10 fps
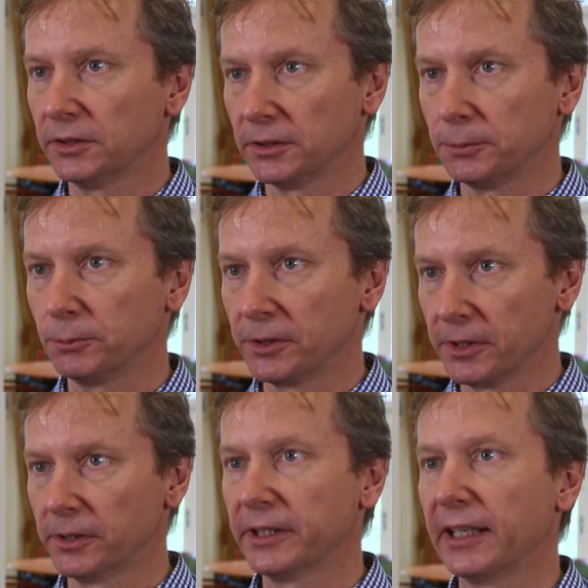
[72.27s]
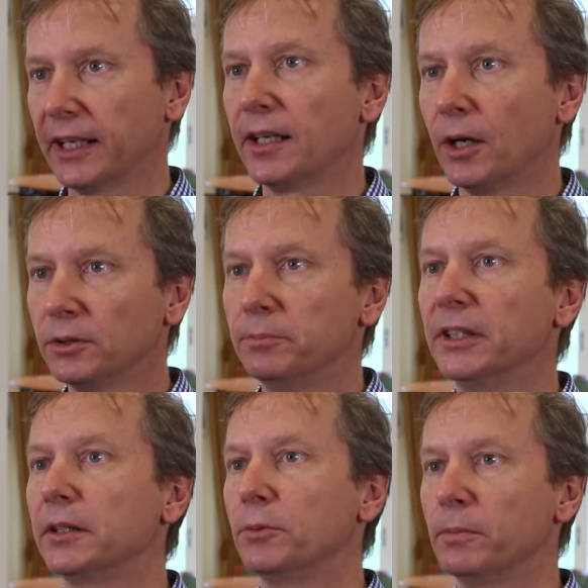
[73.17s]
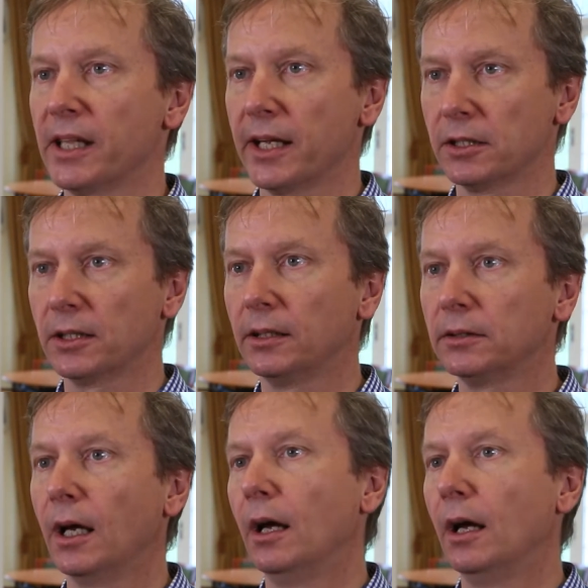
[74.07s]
So we're looking at how to build a mobile edge cloud.